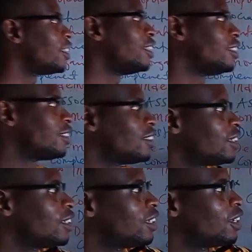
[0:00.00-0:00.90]
this.
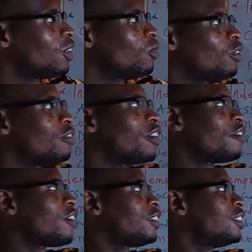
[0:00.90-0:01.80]

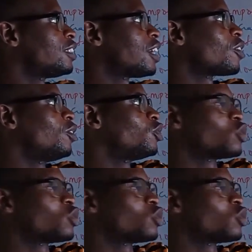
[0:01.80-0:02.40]
According